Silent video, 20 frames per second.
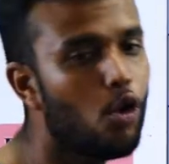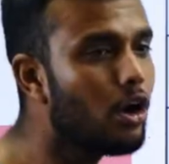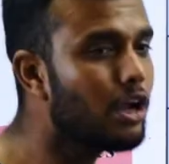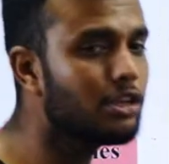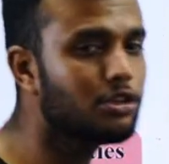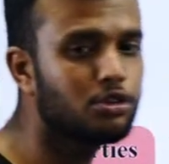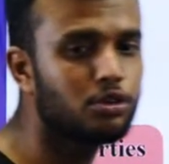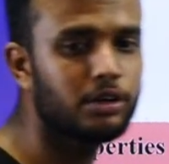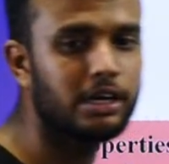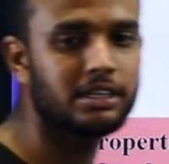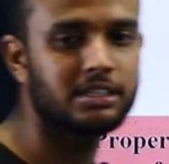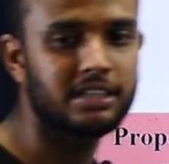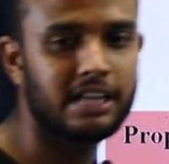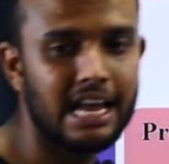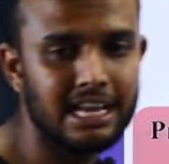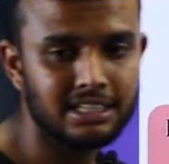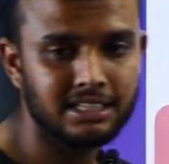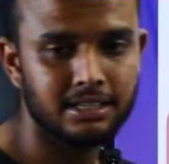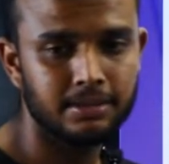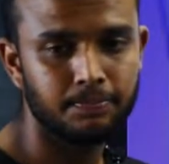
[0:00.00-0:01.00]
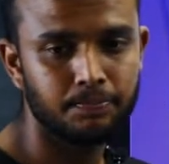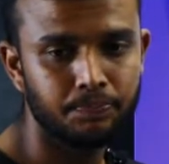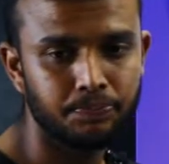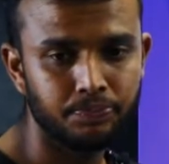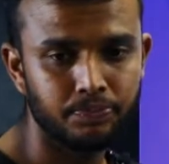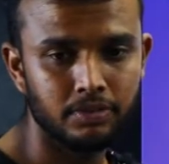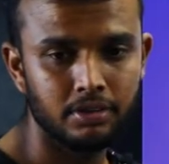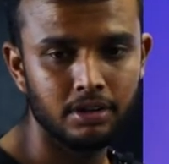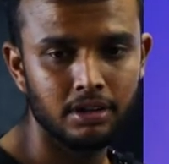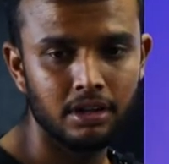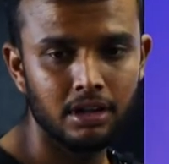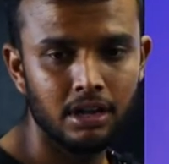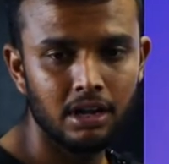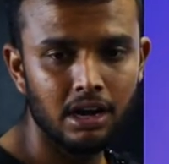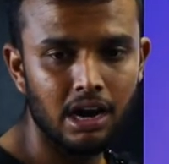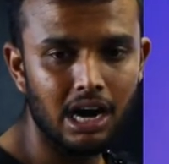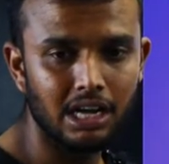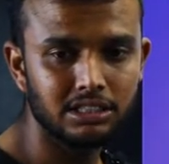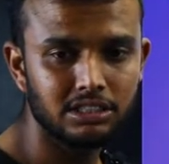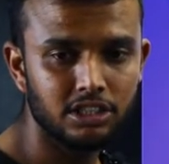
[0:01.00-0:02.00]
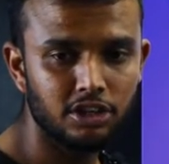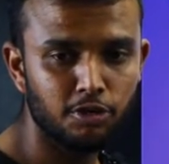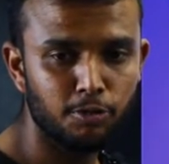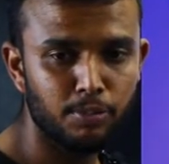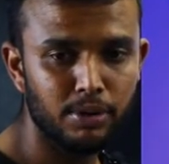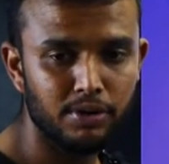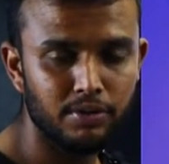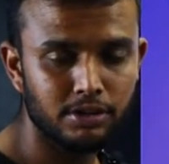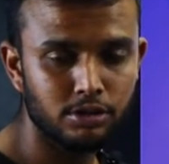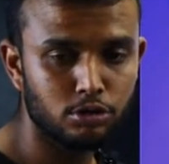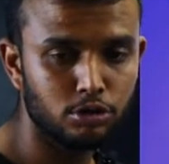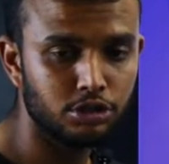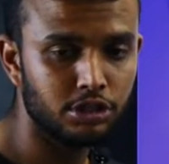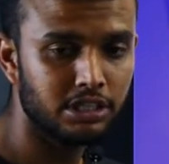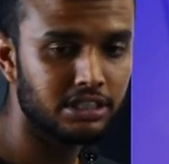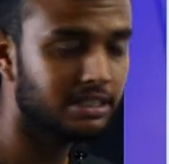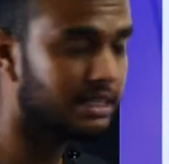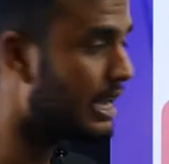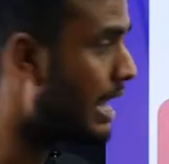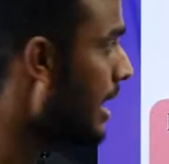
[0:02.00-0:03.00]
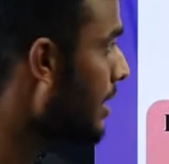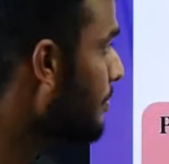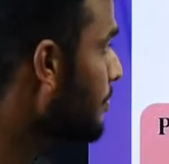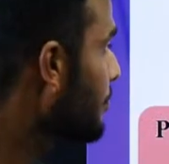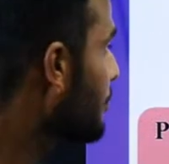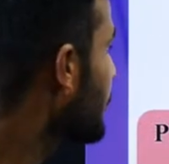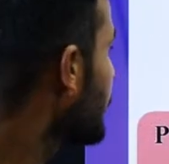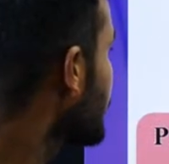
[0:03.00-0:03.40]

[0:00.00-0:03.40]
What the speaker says: Okay, students, yes. Answer of previous question is A.